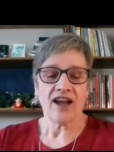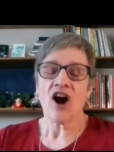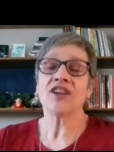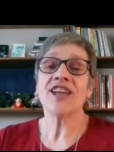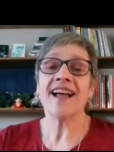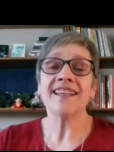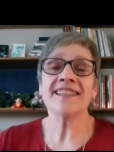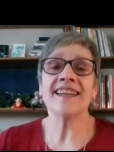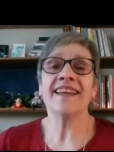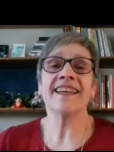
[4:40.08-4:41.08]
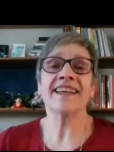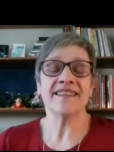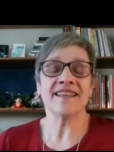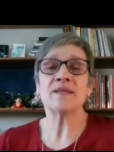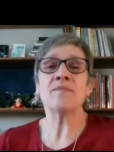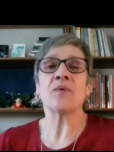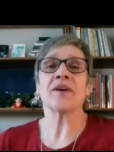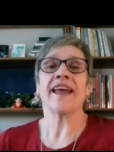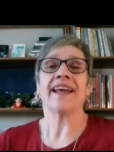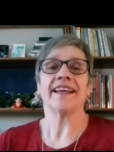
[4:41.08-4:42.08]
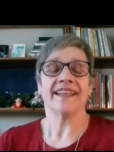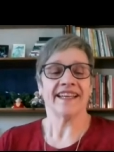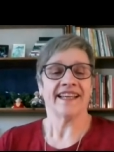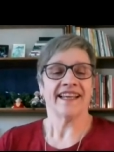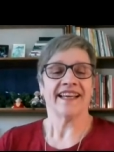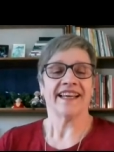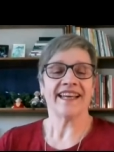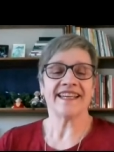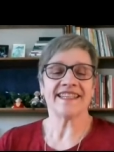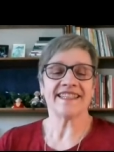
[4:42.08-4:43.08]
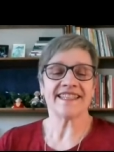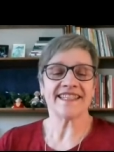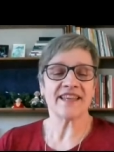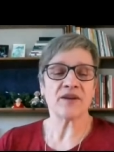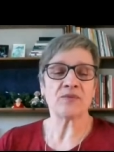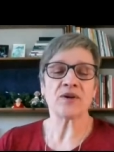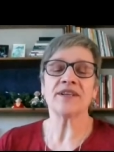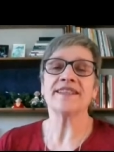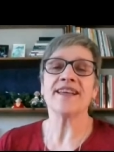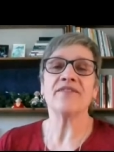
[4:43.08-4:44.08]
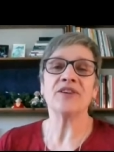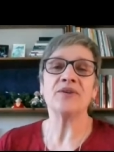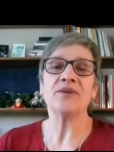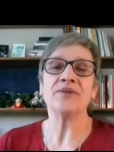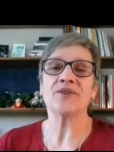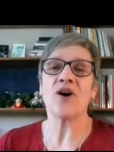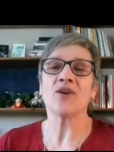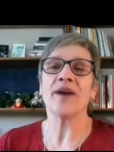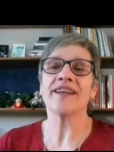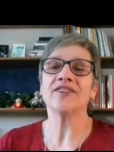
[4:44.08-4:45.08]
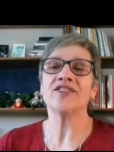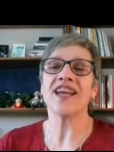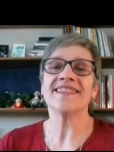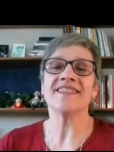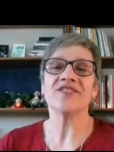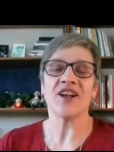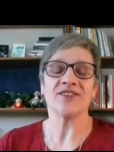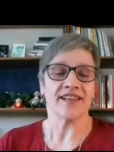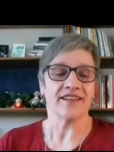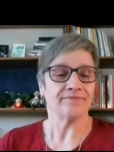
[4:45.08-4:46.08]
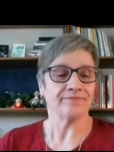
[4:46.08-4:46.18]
Our chalice lighting this morning is the words of UU songwriter Jason Shelton.